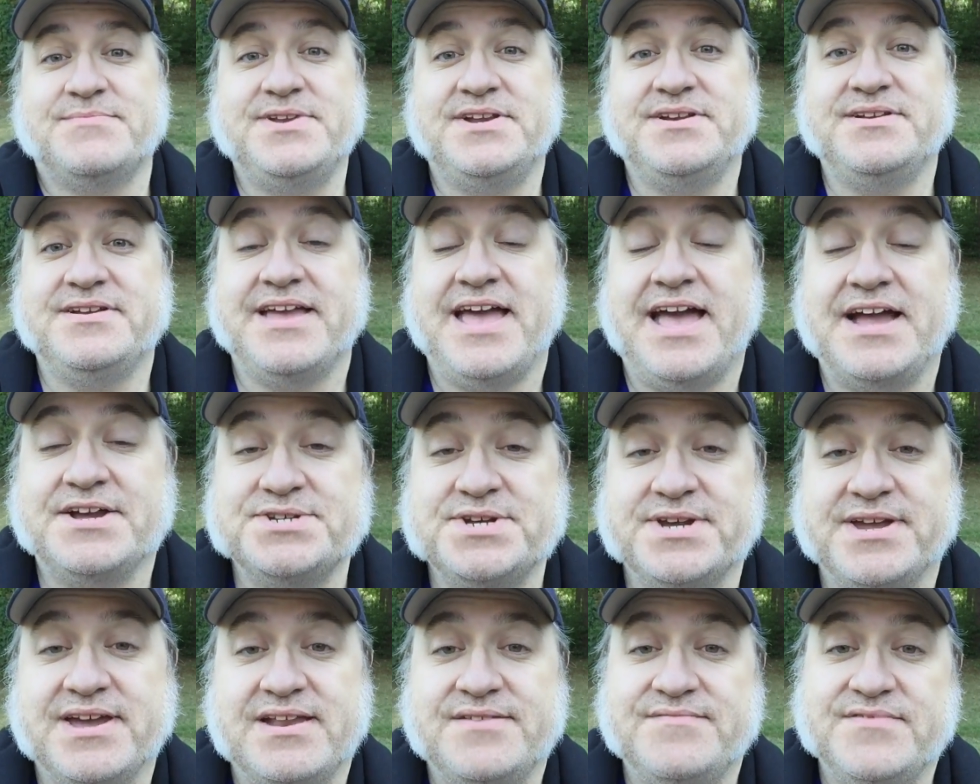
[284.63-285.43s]
I've been
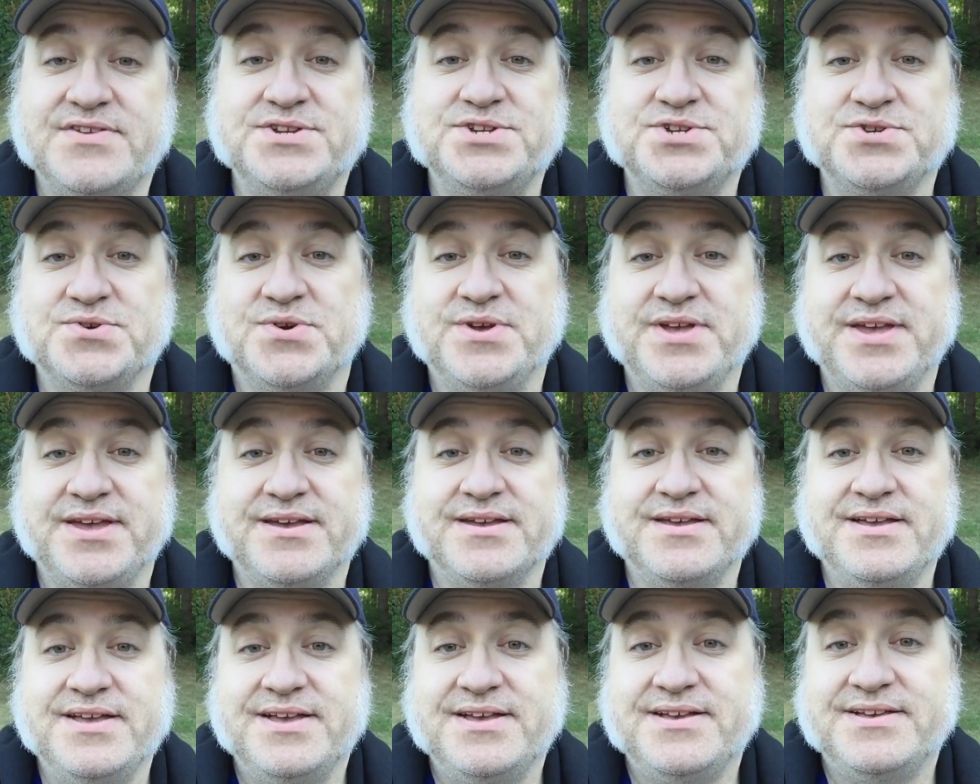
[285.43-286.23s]
actually kind of
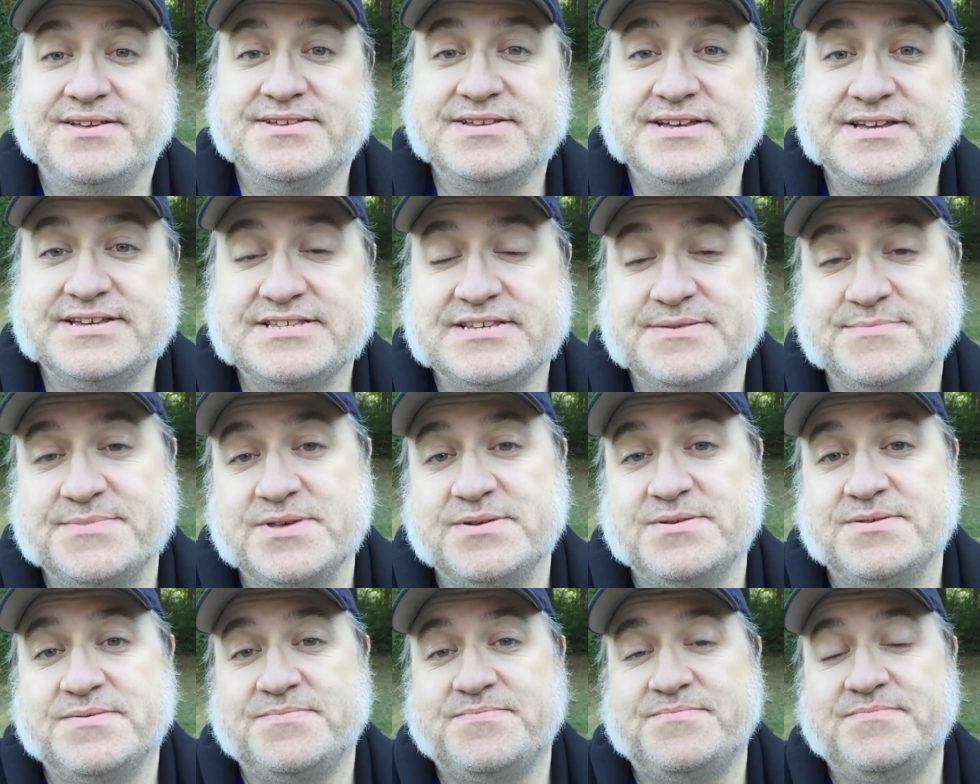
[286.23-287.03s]
enjoying
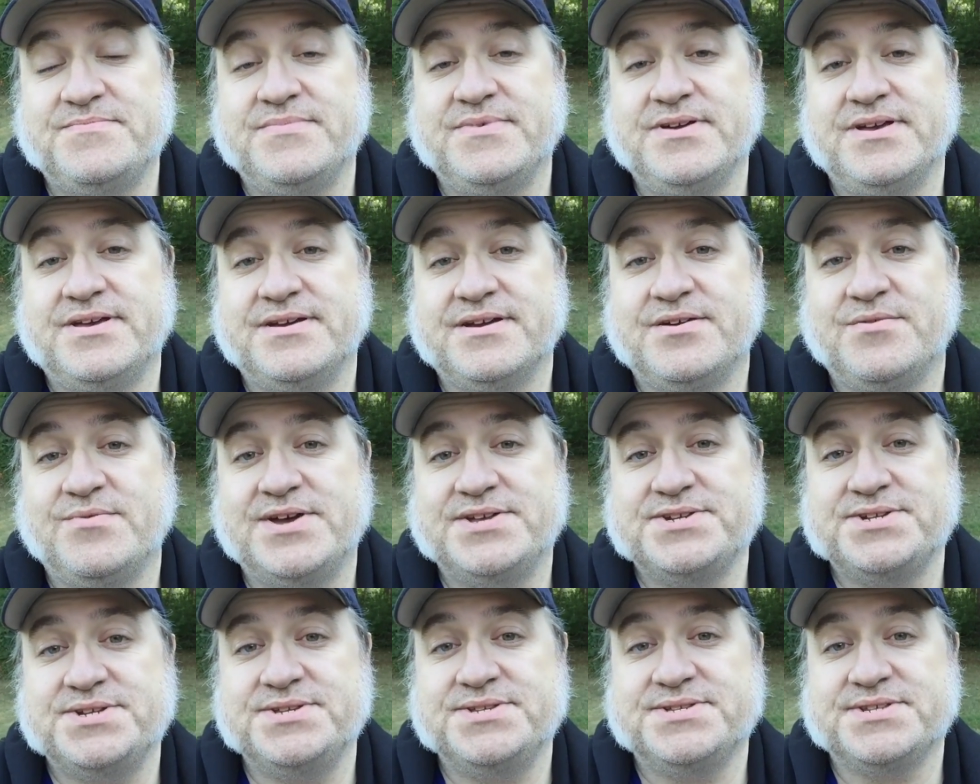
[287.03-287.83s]
some of the
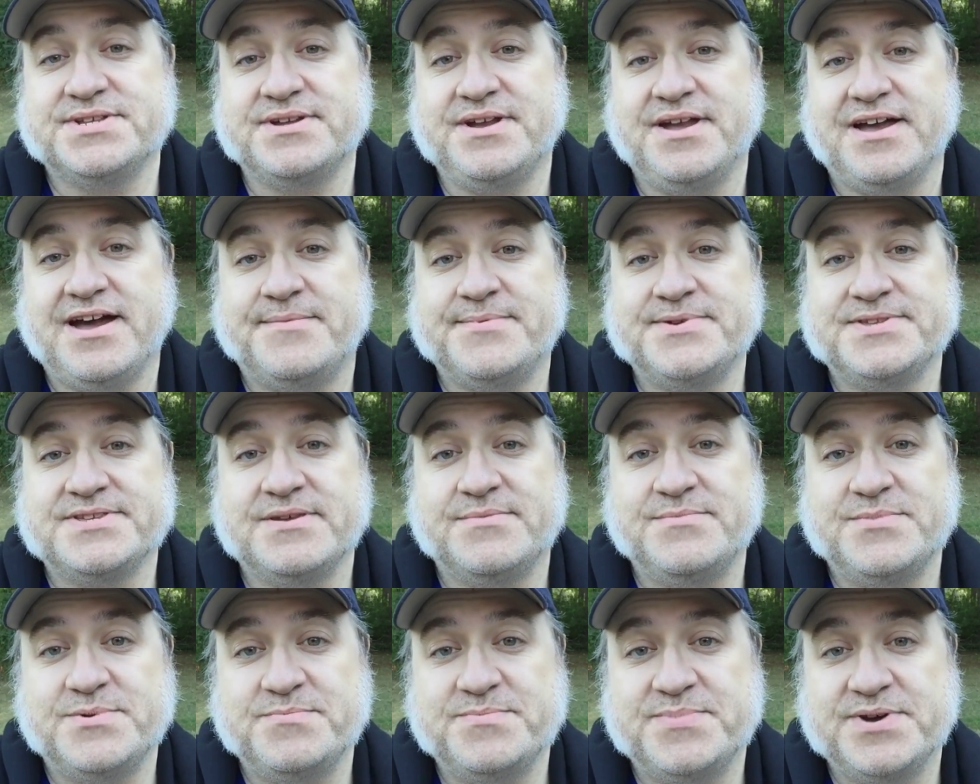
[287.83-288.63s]
questions and
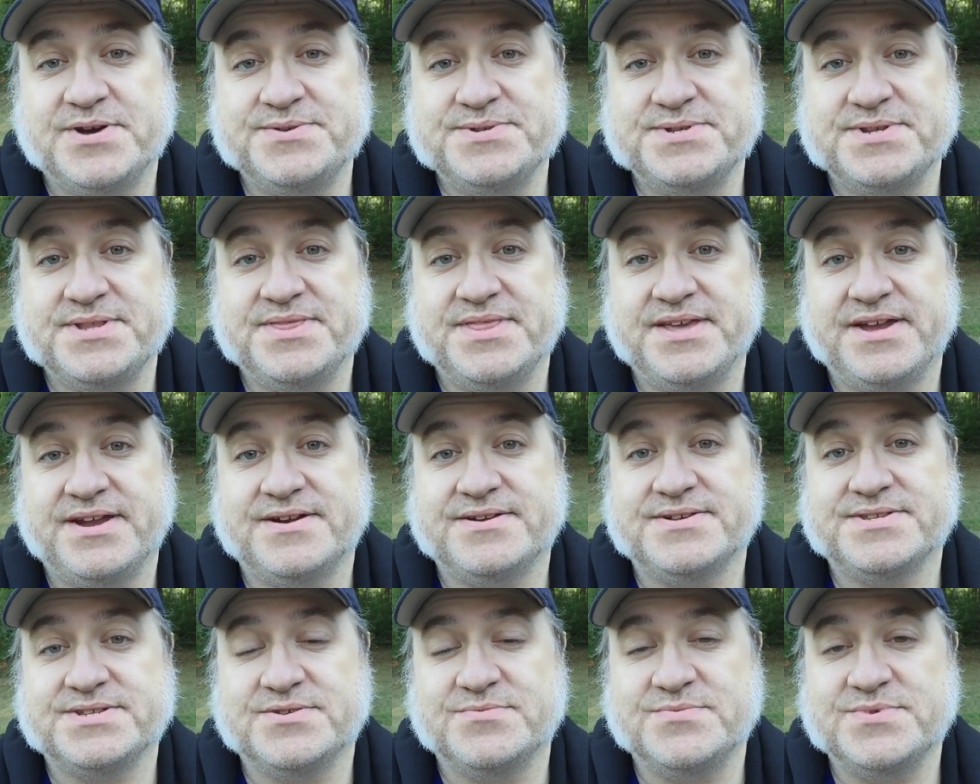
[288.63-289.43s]
comments that have been posted
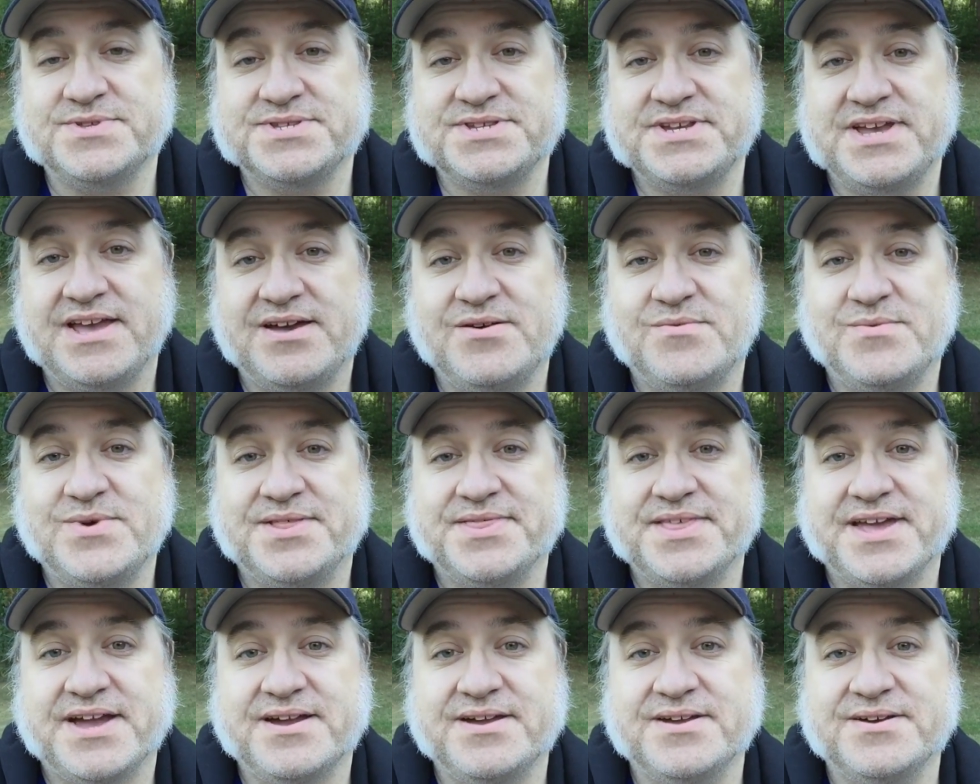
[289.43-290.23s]
there. So we'll see how
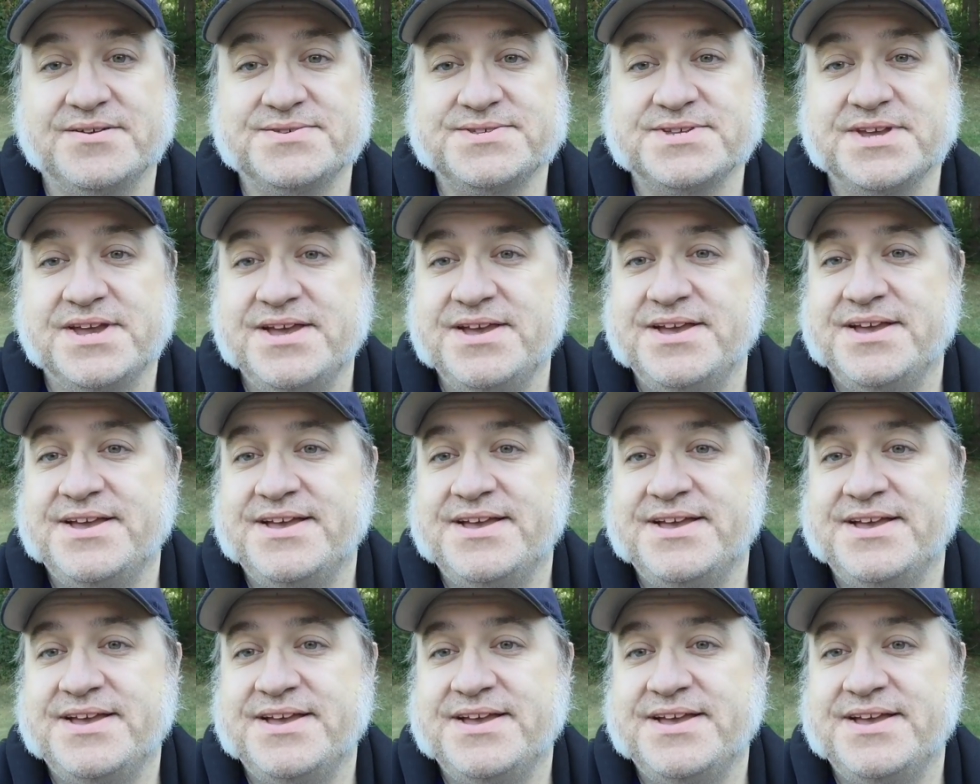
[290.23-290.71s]
well that goes.